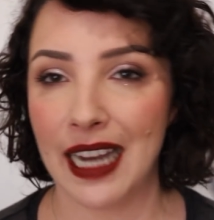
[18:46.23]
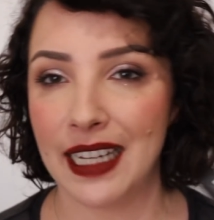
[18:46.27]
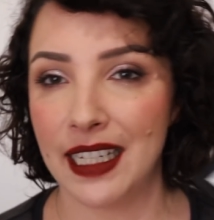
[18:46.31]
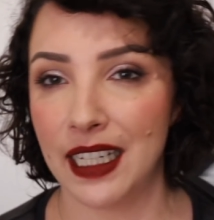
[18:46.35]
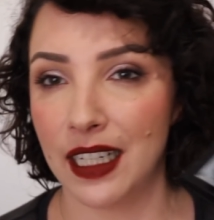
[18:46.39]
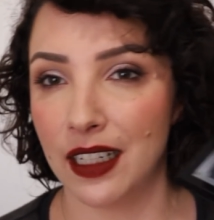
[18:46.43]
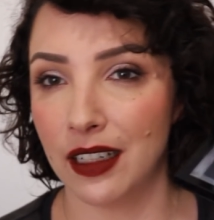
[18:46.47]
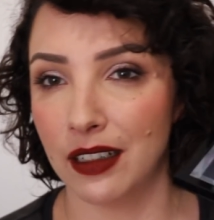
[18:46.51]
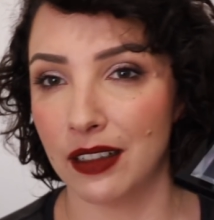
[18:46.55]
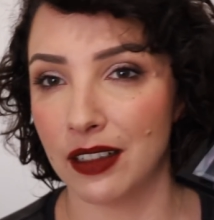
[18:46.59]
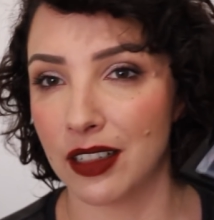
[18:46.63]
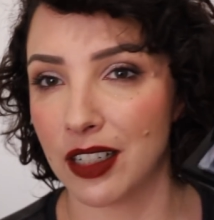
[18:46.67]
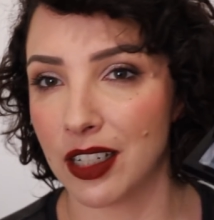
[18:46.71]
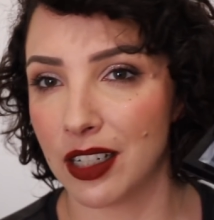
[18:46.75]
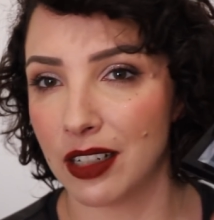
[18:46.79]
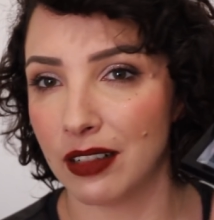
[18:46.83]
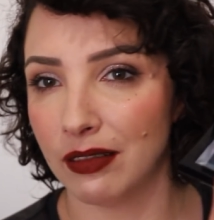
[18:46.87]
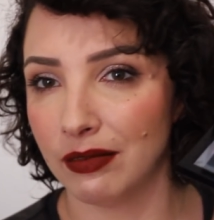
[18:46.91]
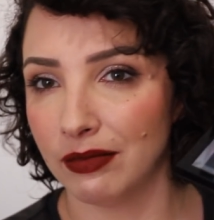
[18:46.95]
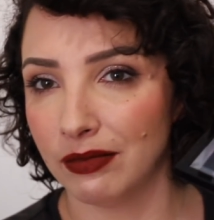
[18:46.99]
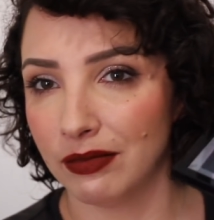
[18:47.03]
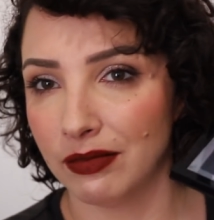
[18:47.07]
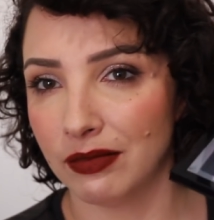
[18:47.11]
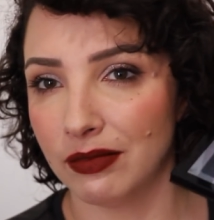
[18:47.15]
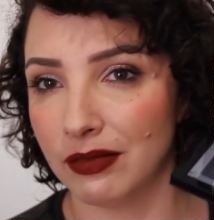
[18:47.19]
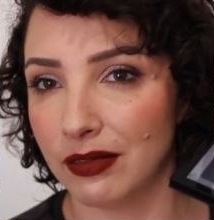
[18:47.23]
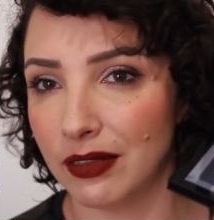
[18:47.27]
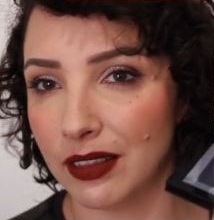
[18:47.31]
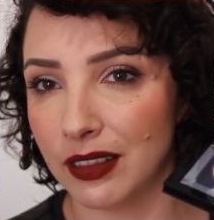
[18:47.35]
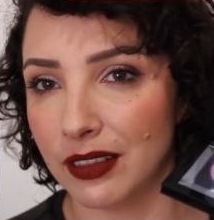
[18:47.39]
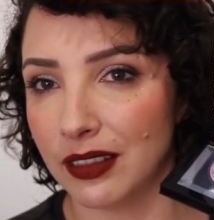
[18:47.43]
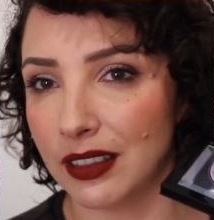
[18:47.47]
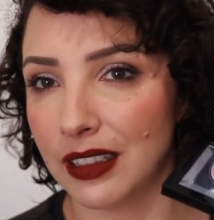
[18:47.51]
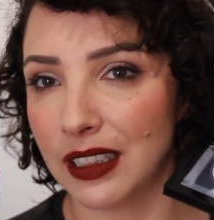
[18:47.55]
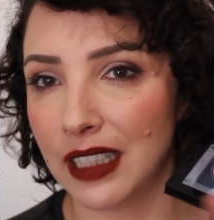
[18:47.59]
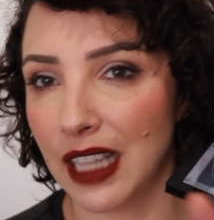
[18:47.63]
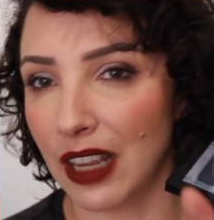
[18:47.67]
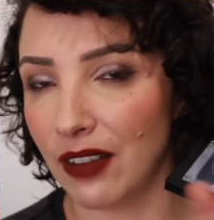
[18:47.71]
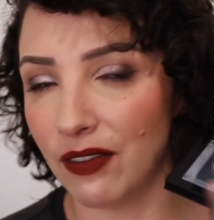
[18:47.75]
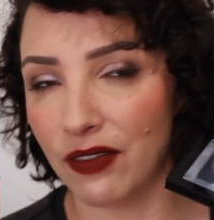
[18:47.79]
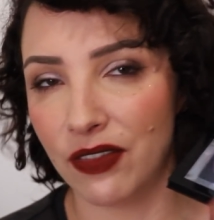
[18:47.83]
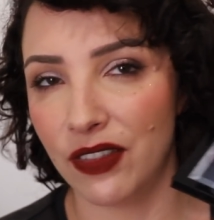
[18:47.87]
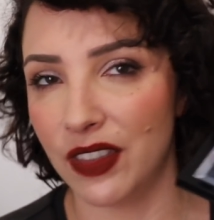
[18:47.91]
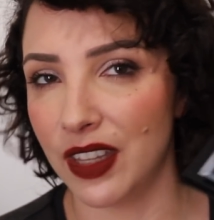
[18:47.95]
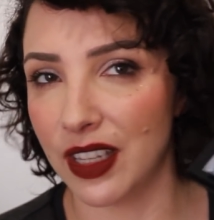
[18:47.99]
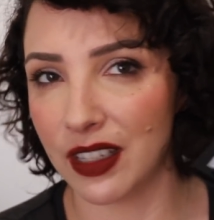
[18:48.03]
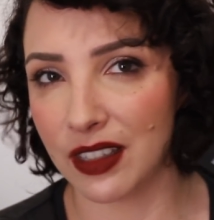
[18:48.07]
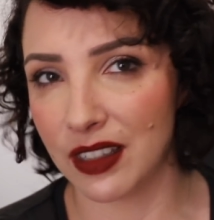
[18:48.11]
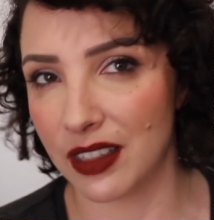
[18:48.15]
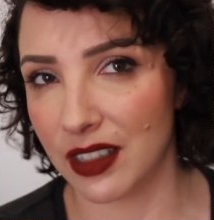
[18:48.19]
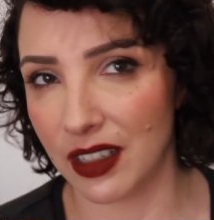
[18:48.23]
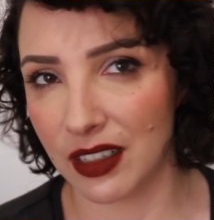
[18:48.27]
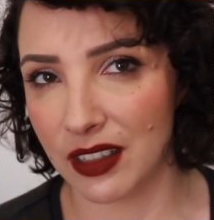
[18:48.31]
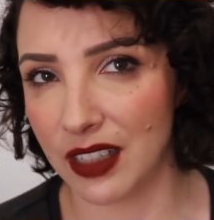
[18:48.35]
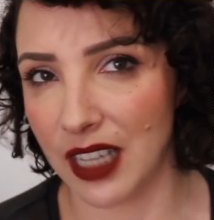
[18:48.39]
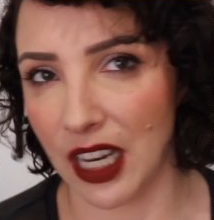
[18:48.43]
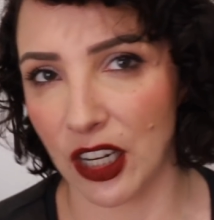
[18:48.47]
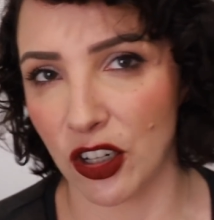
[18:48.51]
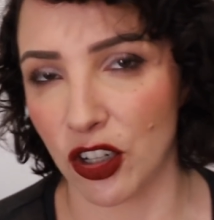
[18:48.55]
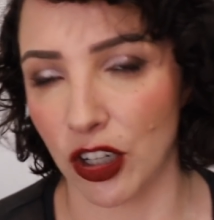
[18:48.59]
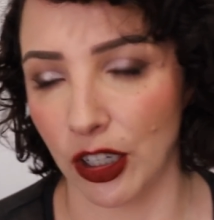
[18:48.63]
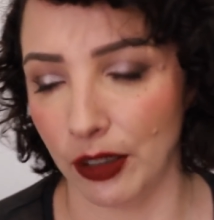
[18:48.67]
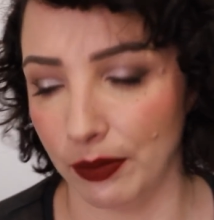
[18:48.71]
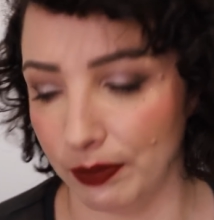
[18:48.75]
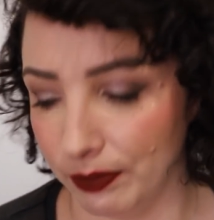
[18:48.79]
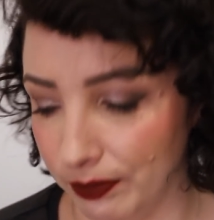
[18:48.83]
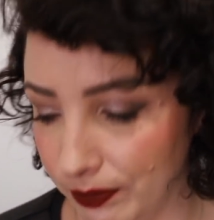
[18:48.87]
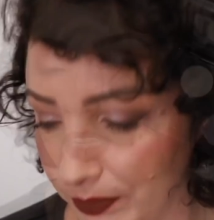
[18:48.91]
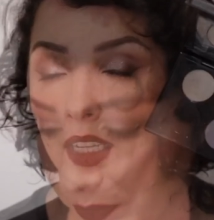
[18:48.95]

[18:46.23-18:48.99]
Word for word: didn't love this section.